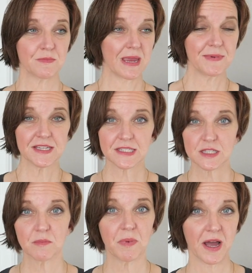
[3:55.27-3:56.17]
Maybe it's
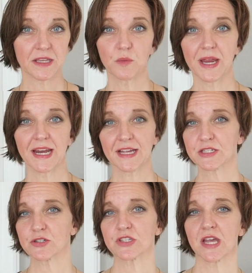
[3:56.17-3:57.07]
the body weight
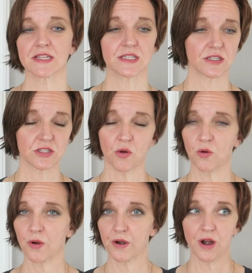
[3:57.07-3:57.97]
exercises
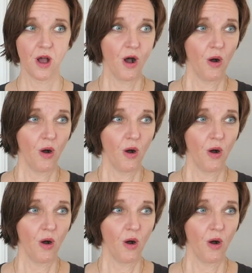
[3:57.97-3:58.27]
or